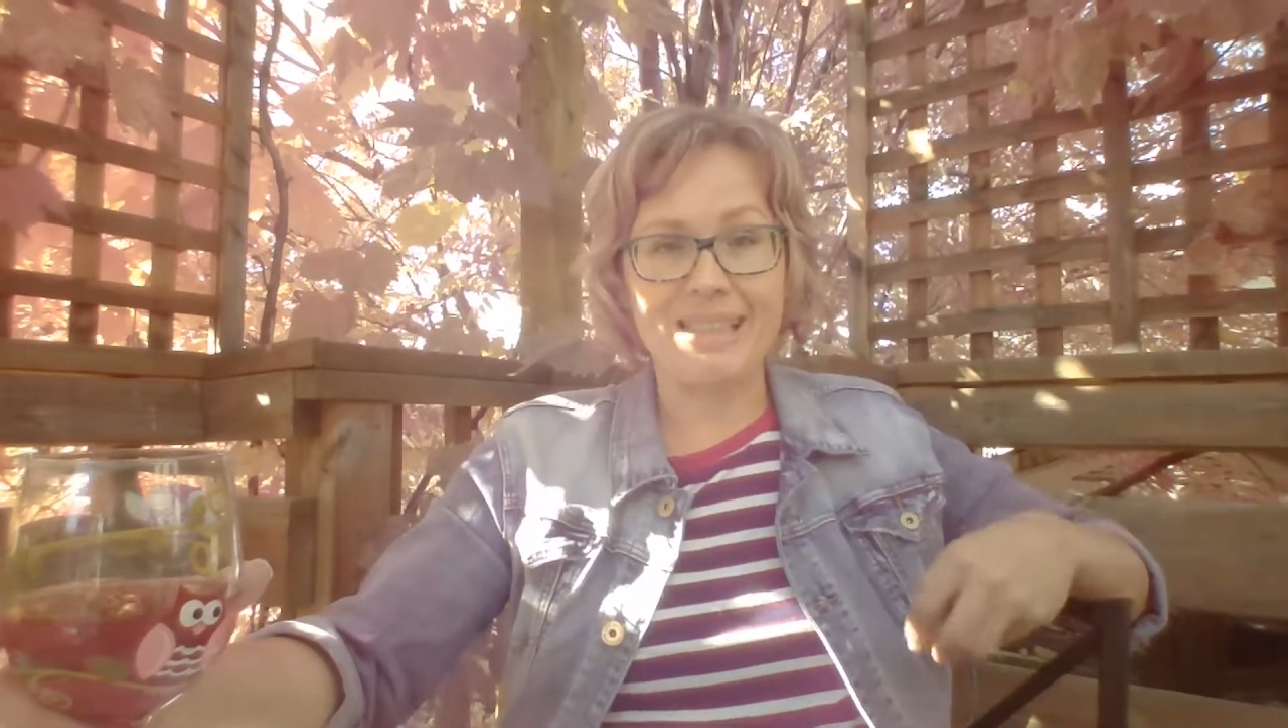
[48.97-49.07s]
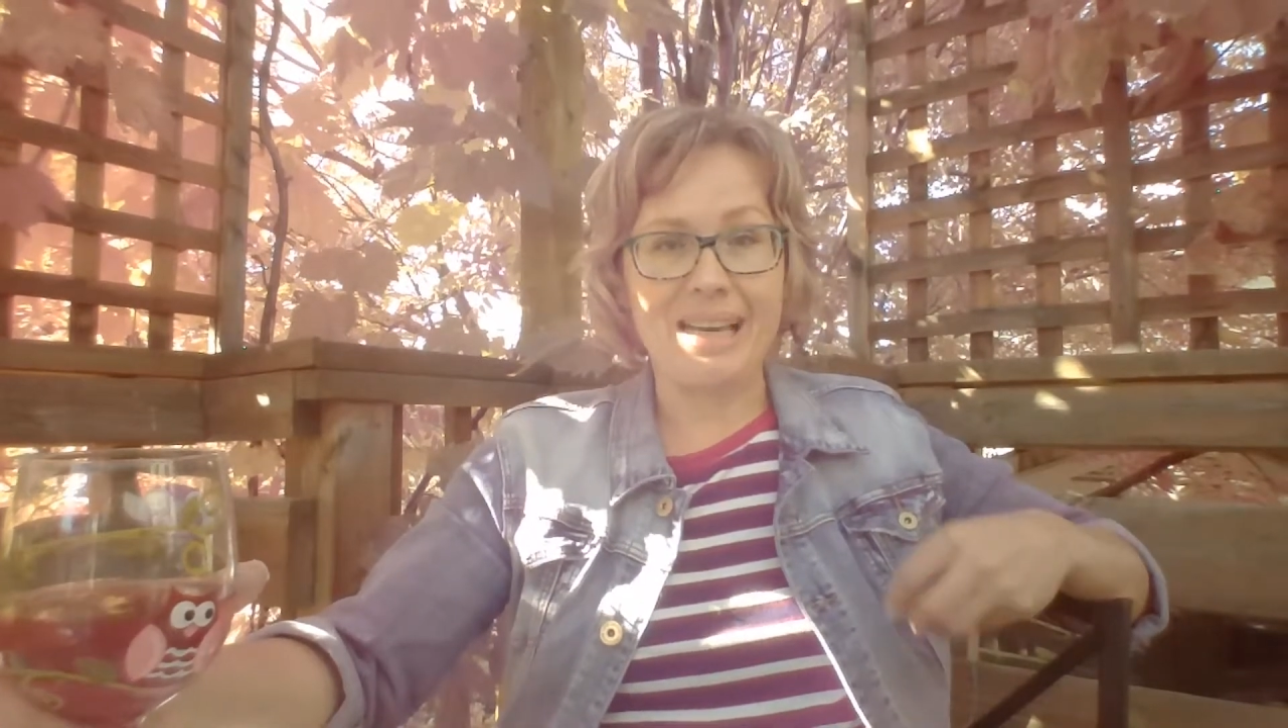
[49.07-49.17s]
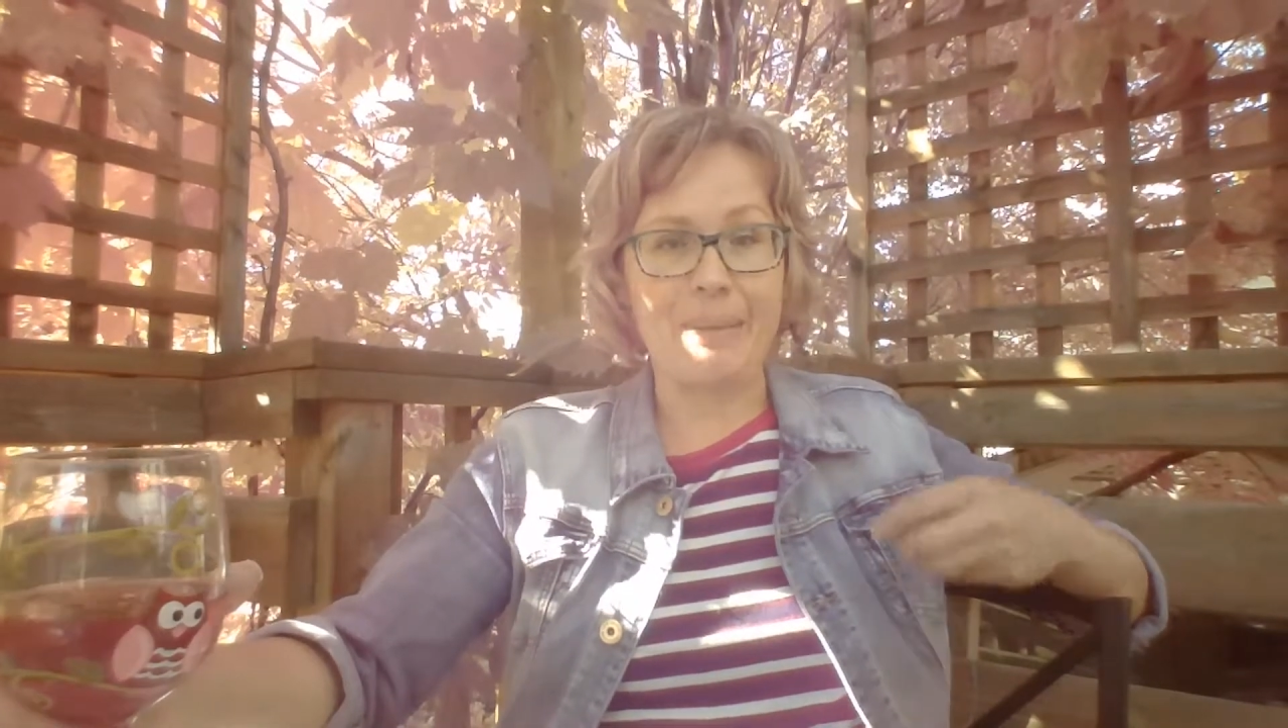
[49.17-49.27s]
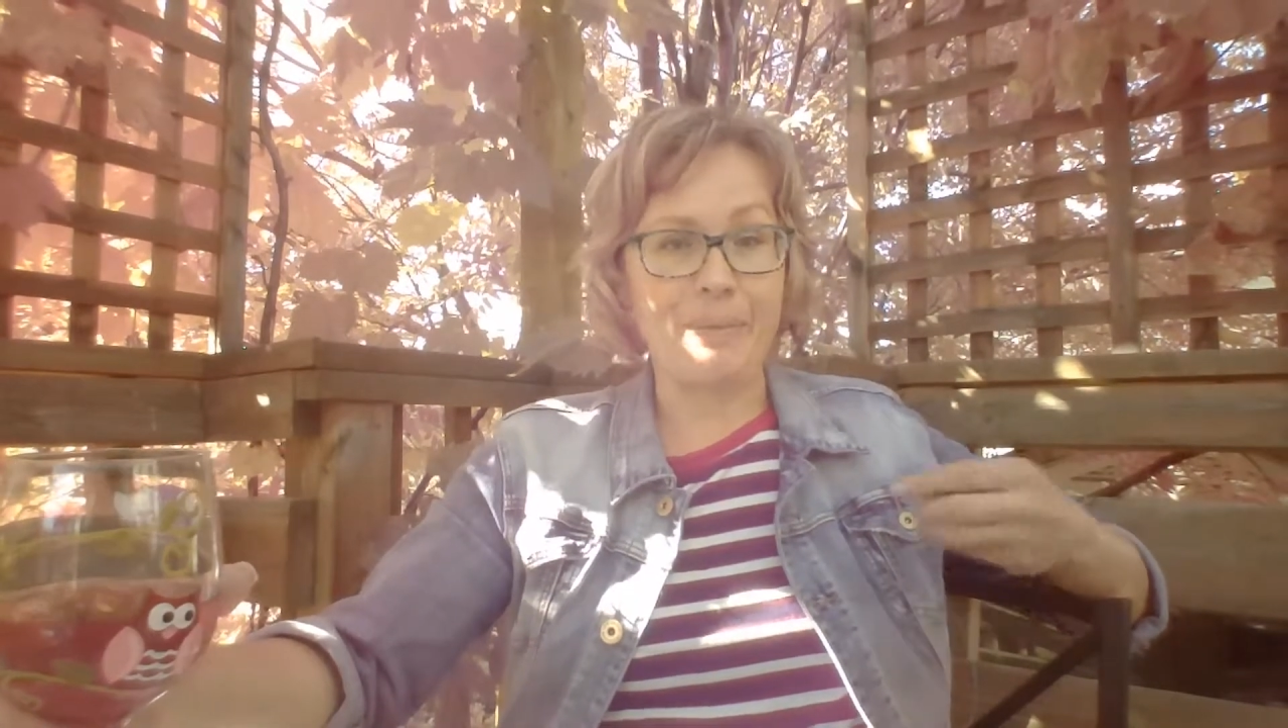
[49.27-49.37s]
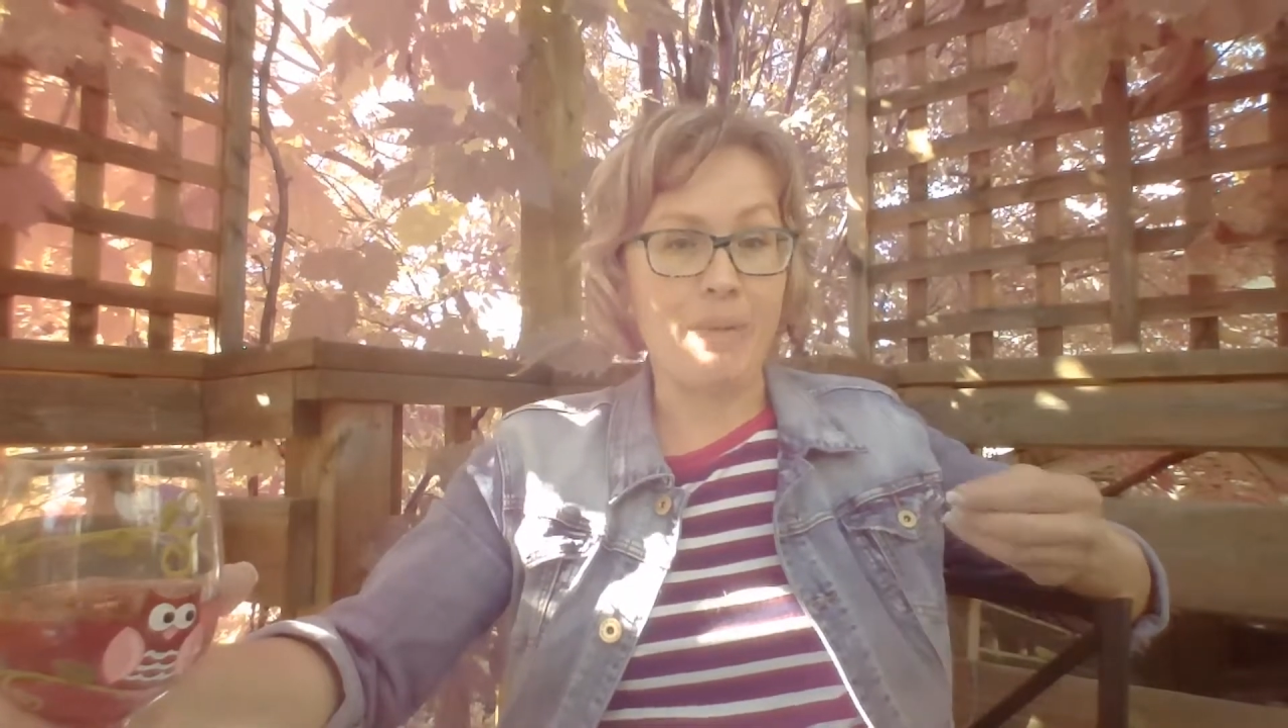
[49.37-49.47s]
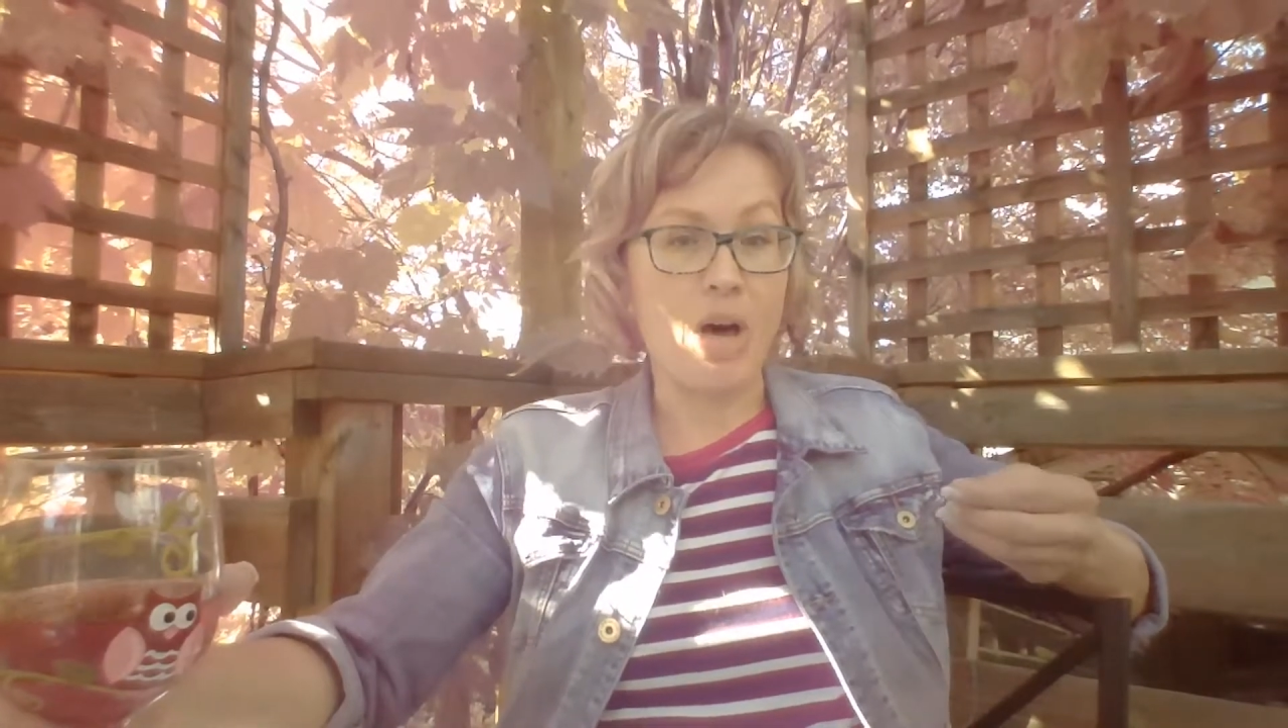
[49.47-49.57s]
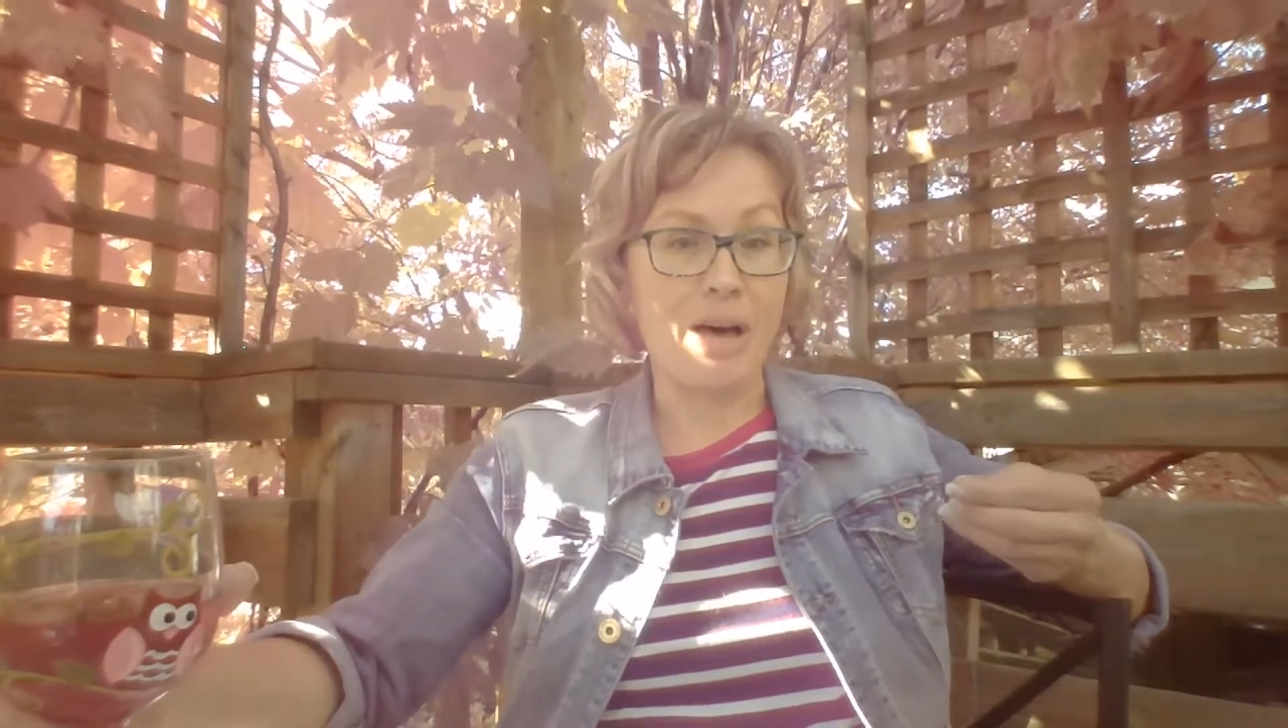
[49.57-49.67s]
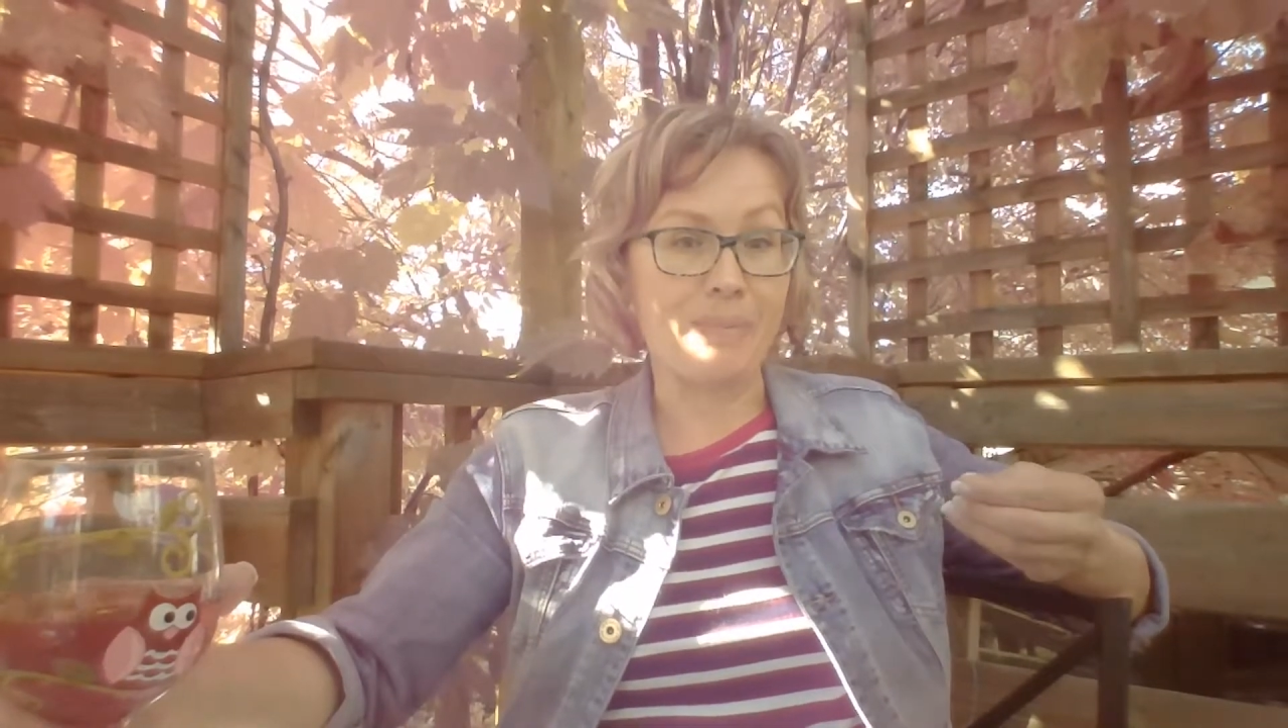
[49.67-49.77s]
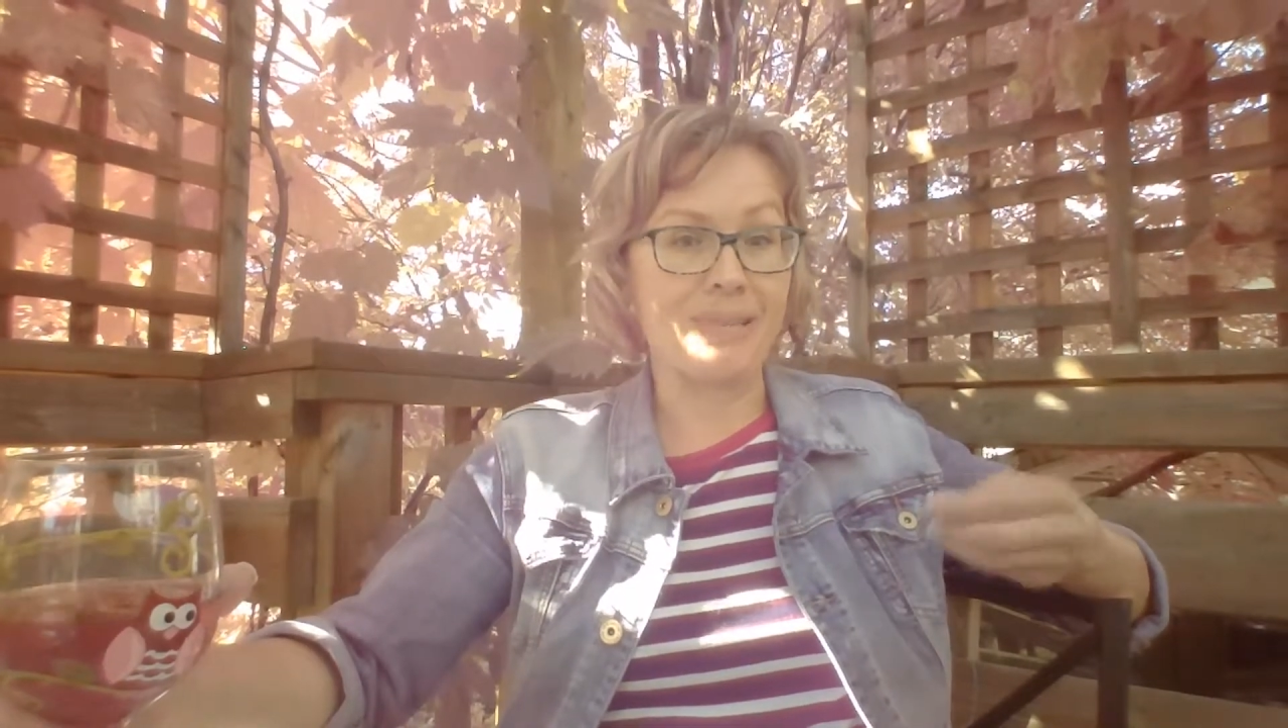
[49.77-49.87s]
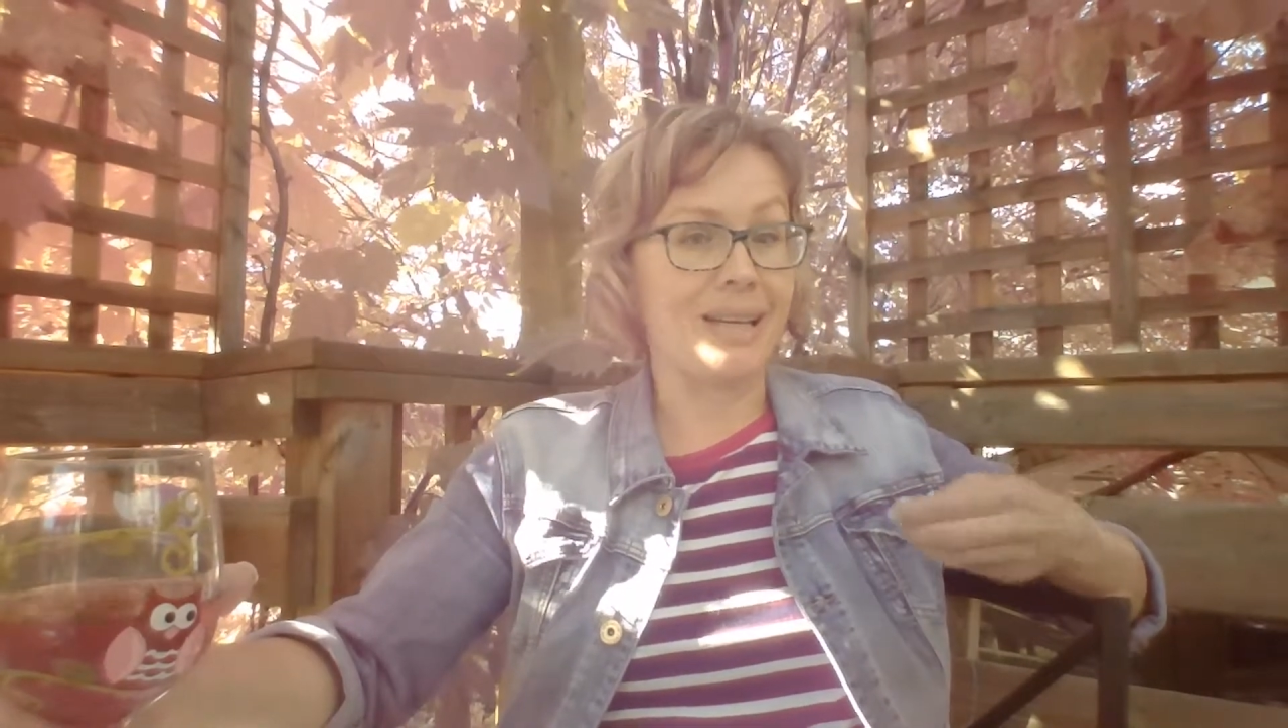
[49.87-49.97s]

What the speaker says: I'm a mom.